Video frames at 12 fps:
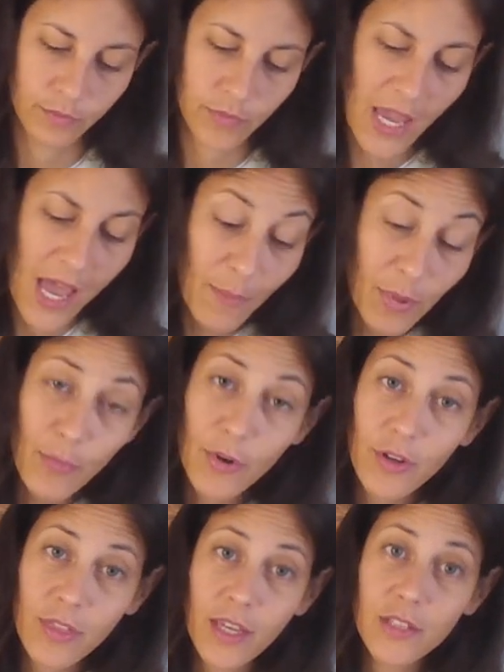happy
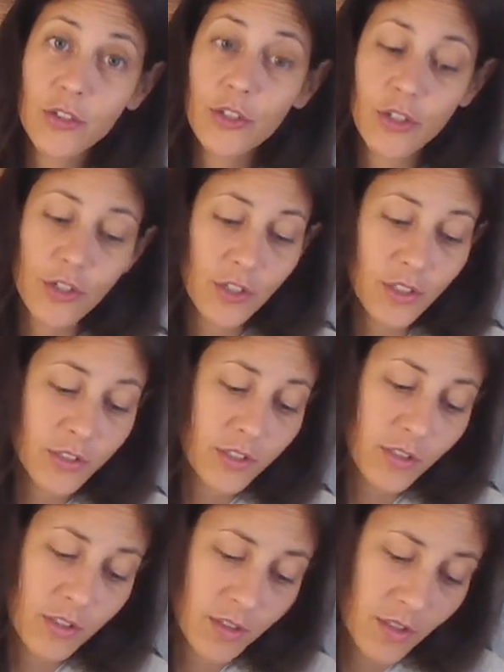birthday to your
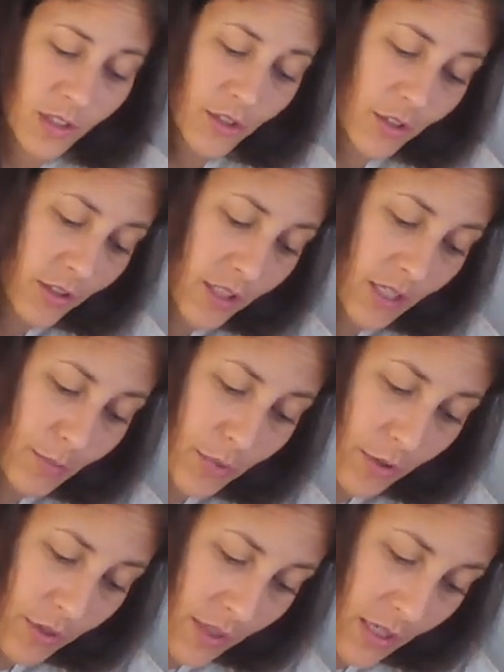to the early
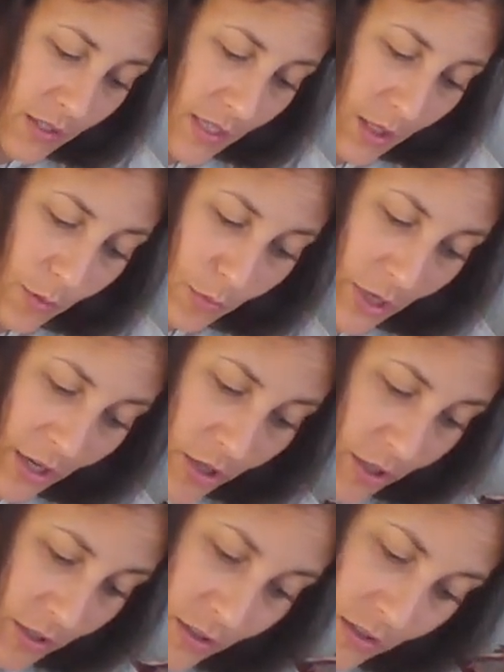birthday
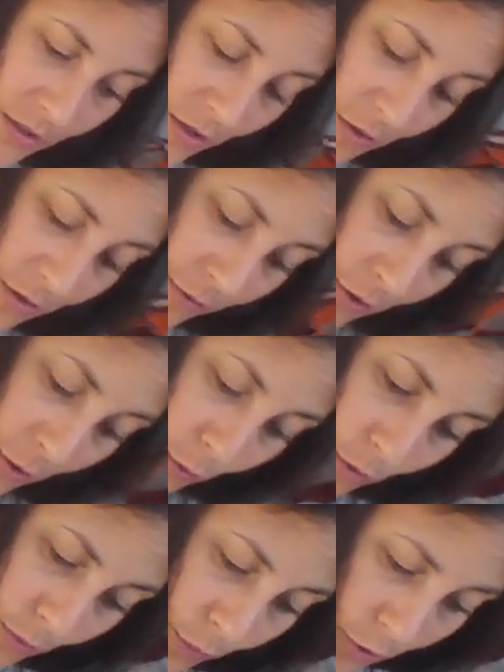celebrators, those of you who
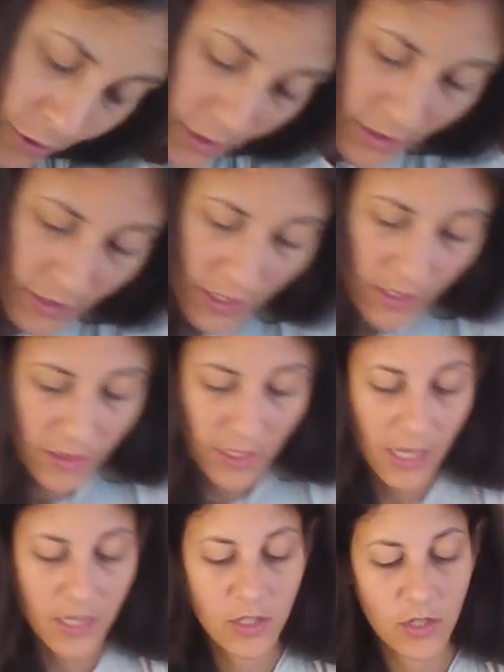were born at the
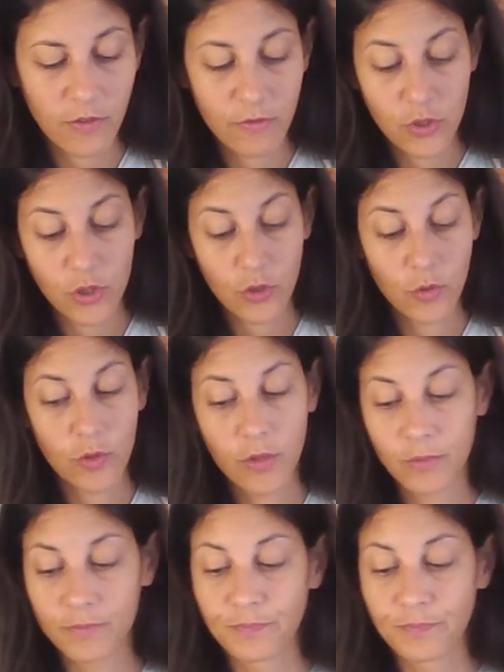end of June.